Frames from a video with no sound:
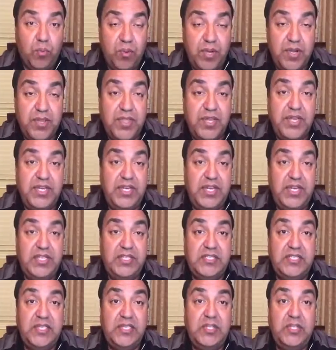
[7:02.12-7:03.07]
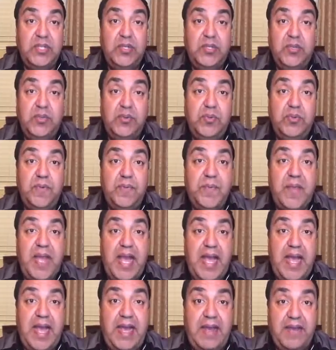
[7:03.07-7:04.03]
what are the needs that you
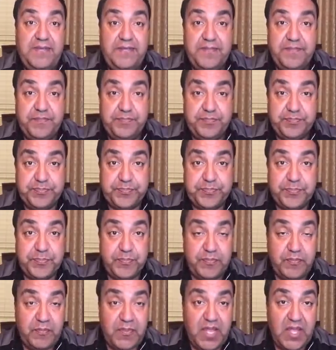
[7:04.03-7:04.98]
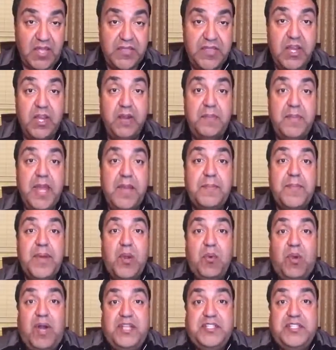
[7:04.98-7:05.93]
have that are met
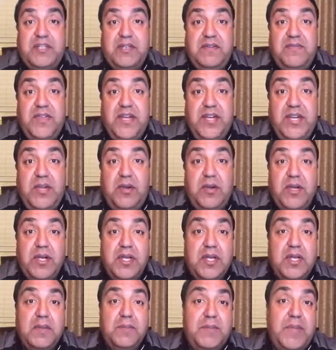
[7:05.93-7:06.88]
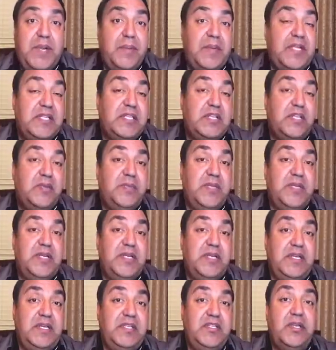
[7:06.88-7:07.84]
by watching a video? Maybe it could be
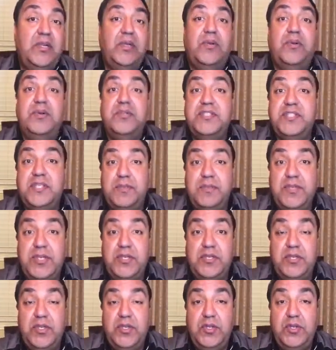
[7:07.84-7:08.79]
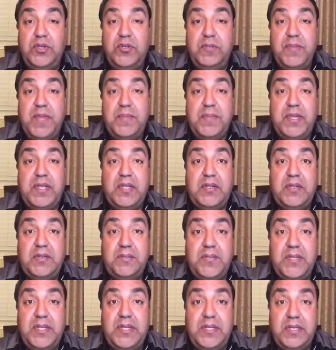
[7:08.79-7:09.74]
a need to learn something new. Maybe it
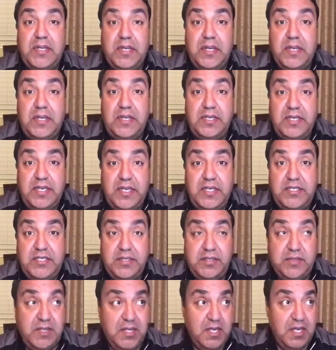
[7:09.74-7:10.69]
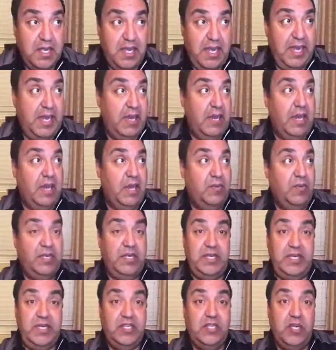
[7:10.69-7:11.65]
could be a need to, hey, I
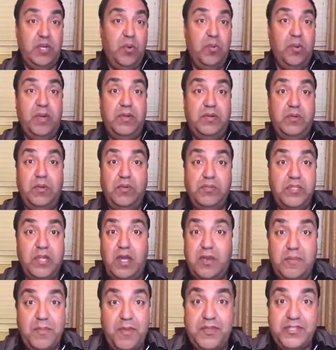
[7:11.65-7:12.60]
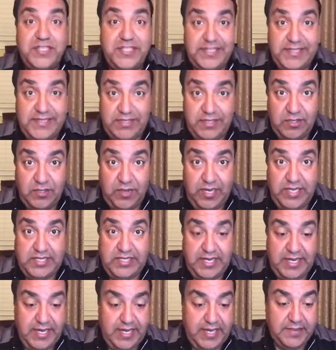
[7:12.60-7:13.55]
really need to know what goes on in Martine's
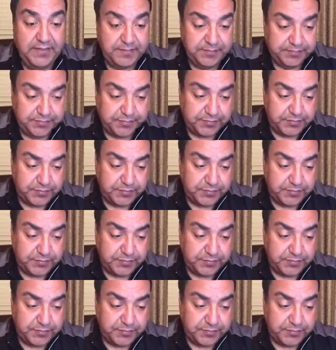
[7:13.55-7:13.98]
crazy head.